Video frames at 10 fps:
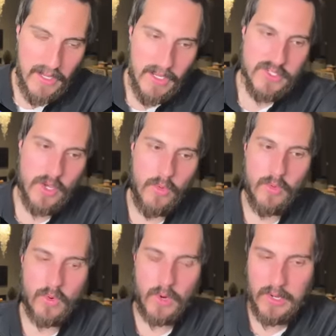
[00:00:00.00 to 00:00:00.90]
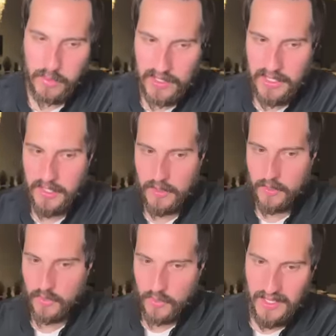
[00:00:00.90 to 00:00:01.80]
So I really,
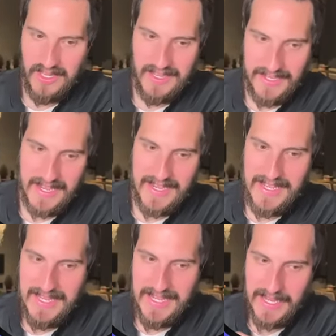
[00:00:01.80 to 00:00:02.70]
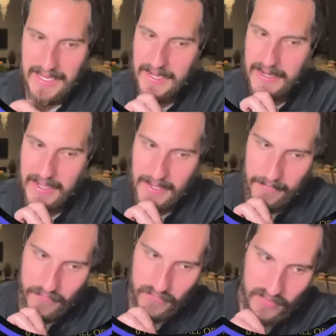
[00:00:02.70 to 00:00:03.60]
really like Nike, and
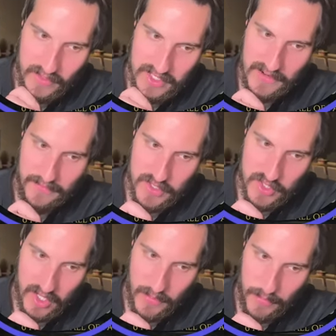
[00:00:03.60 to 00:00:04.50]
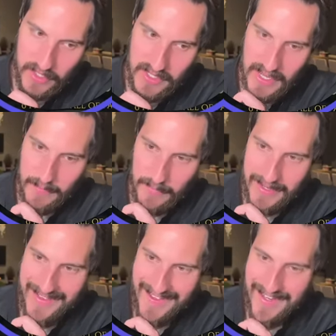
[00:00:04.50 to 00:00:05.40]
it's definitely a stock I'm looking at, and I'm
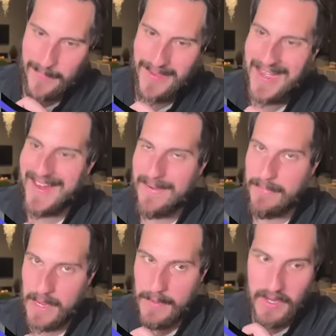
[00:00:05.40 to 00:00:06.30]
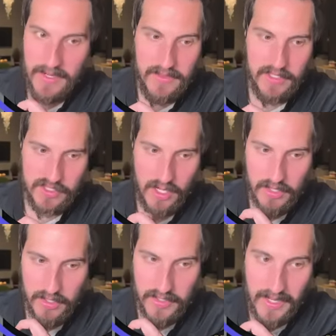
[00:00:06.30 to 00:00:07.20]
like, I got to buy this
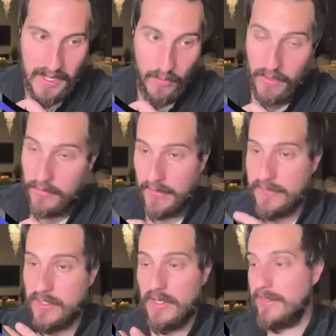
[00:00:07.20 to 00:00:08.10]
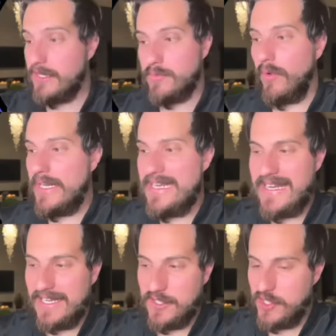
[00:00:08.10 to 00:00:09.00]
stock. Okay, I would love to, at this point
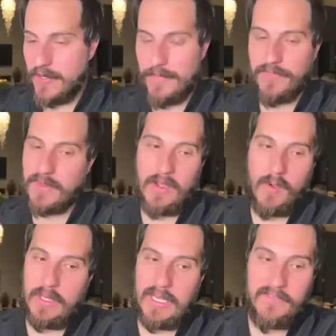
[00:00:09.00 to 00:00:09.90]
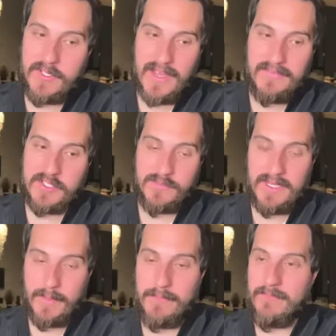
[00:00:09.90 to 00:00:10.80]
next year, I would love to have this
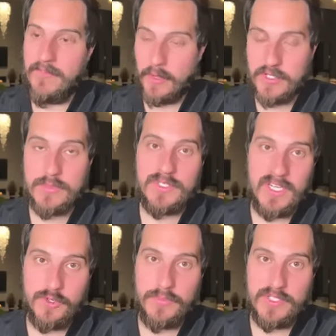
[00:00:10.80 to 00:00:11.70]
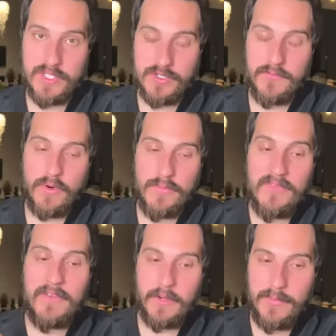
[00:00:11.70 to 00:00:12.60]
be a very substantial position for
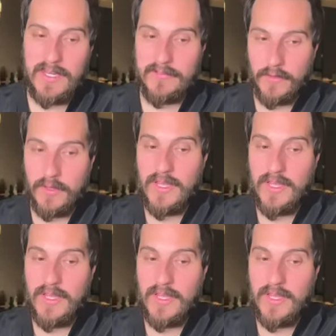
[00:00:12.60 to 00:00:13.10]
me, very meaningful